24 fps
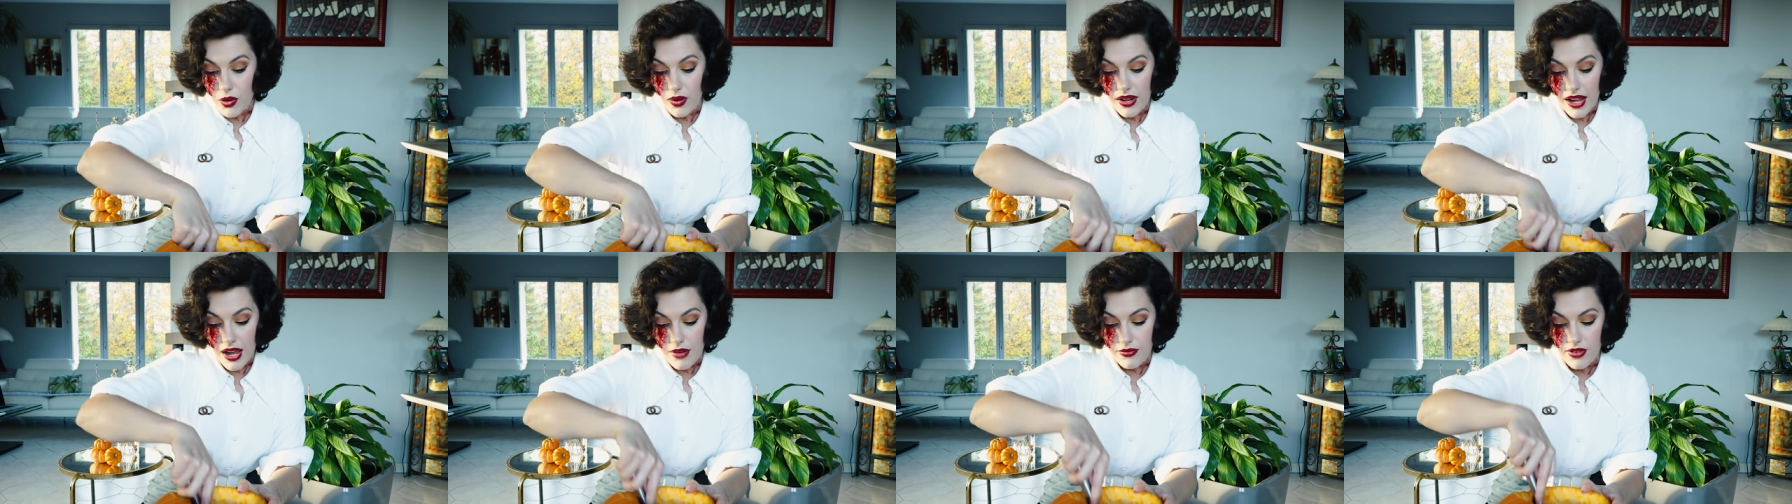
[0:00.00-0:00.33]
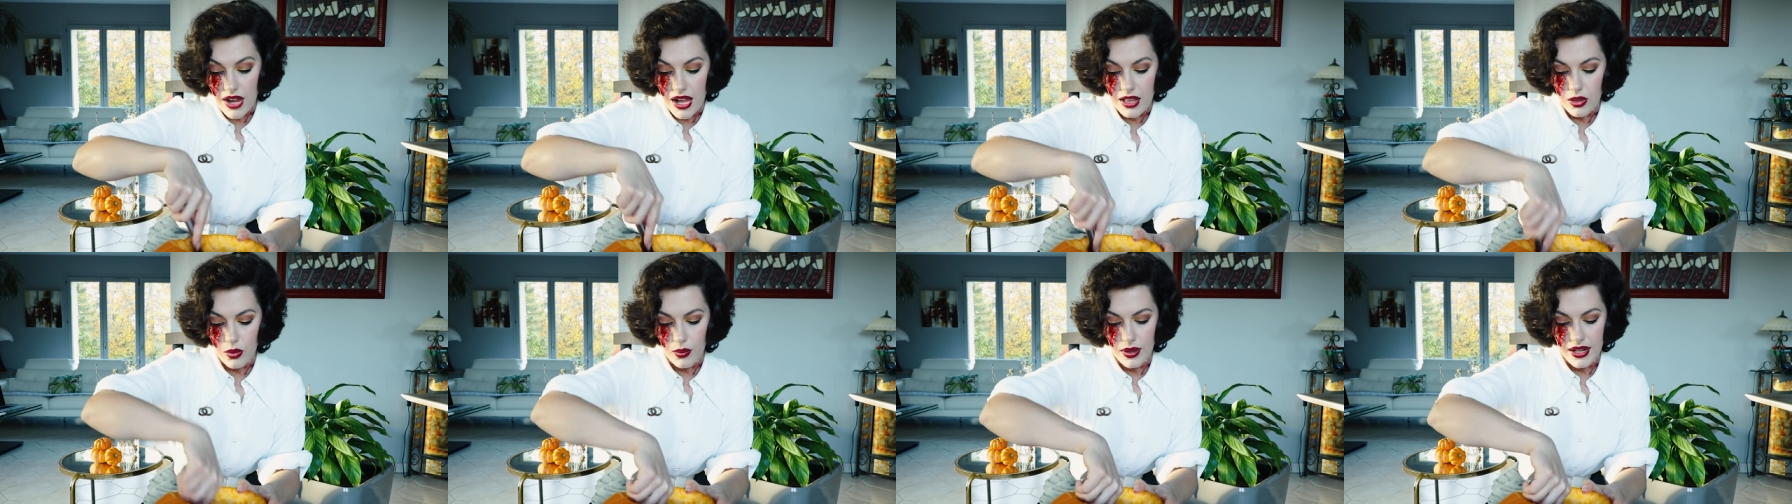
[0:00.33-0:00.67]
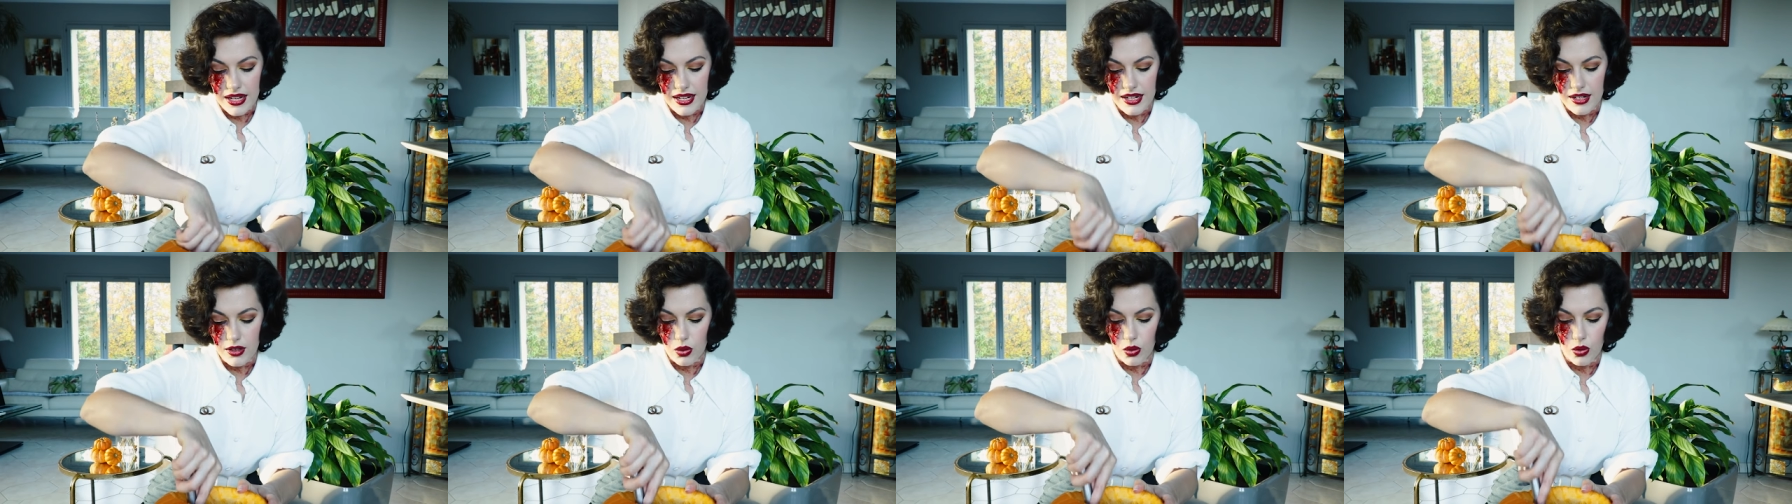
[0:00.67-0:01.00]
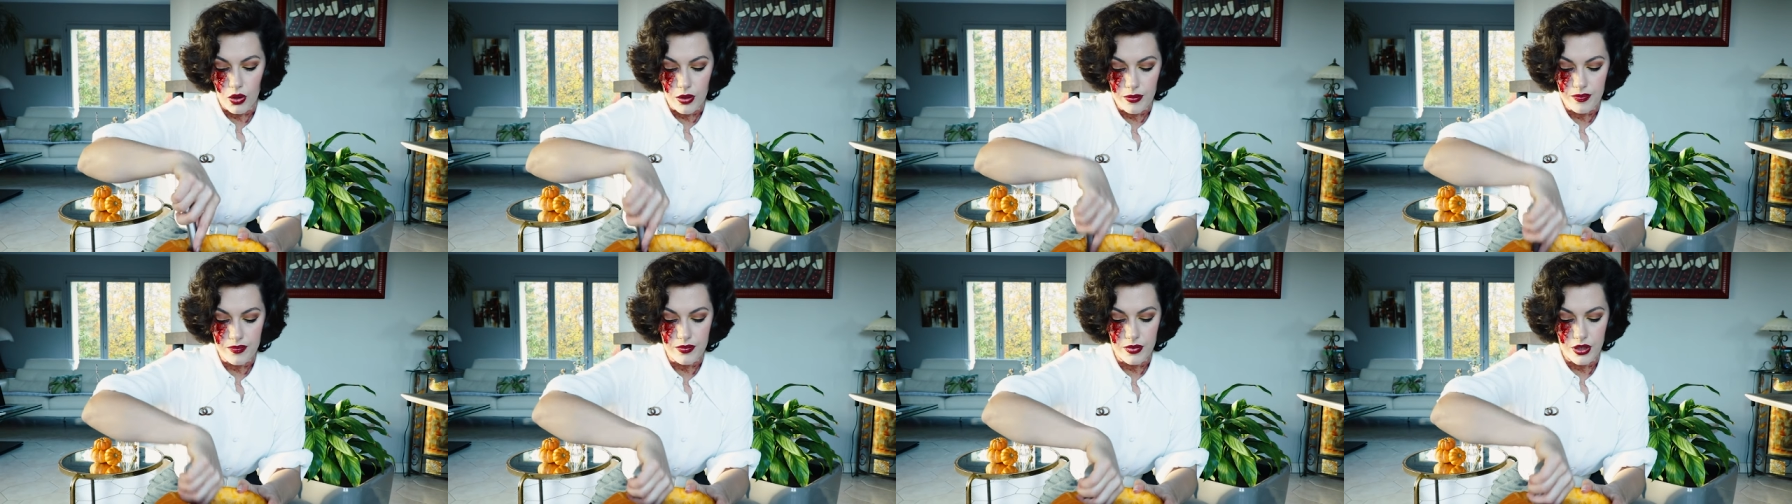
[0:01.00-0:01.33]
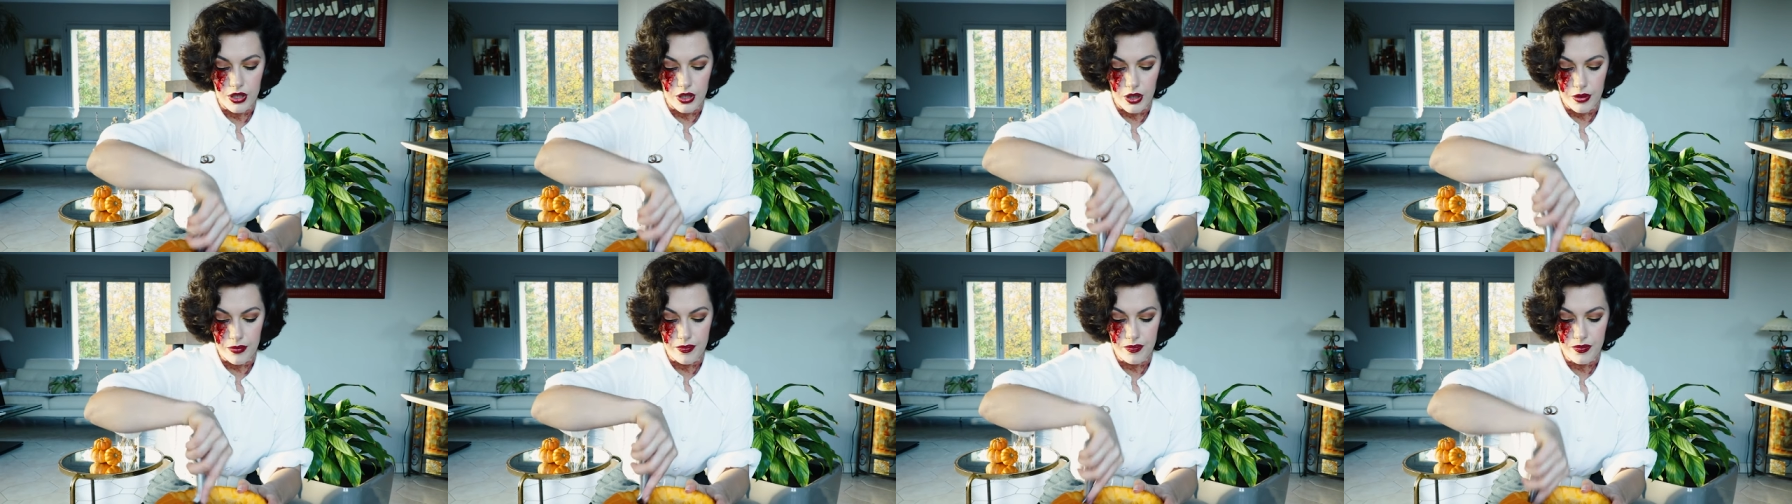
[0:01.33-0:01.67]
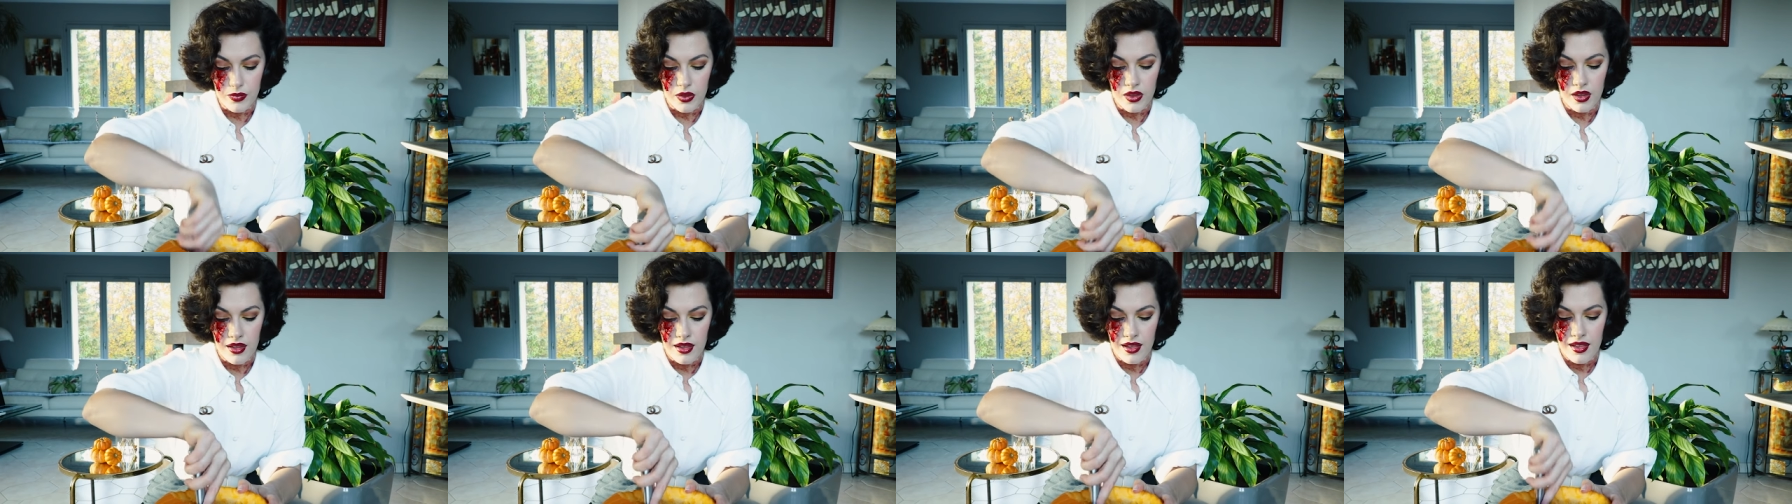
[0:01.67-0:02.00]
going out for Halloween, or you
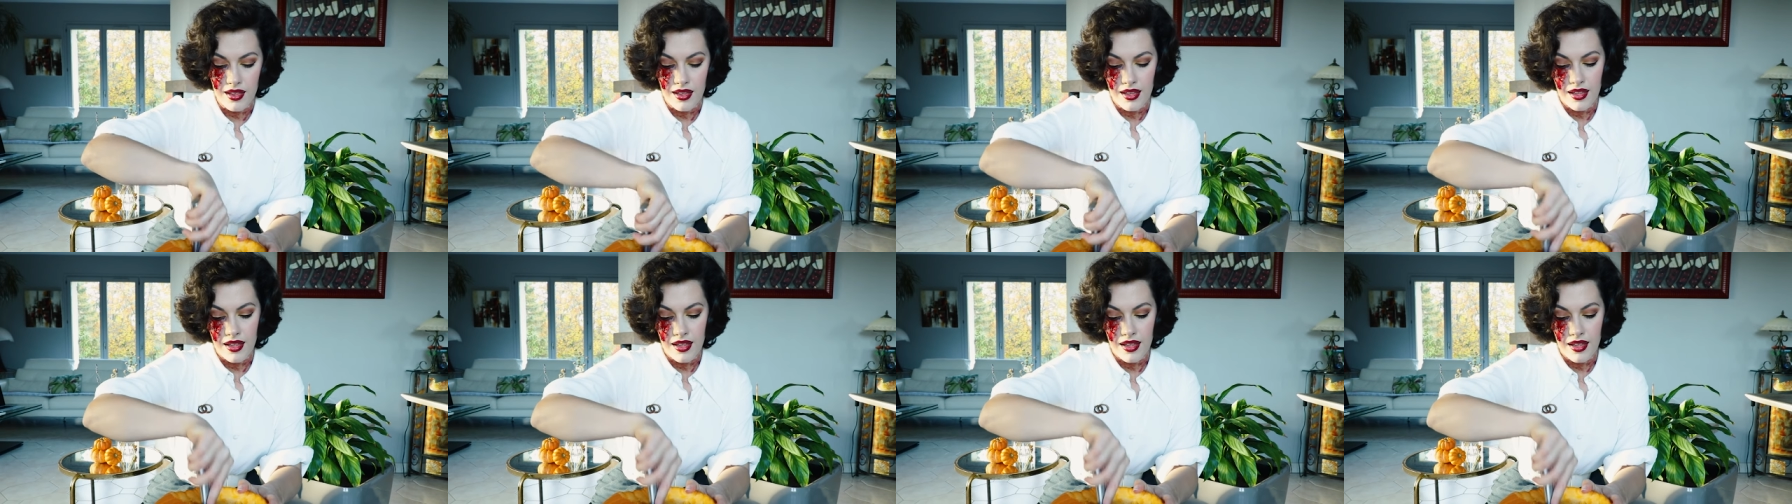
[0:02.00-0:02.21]
know,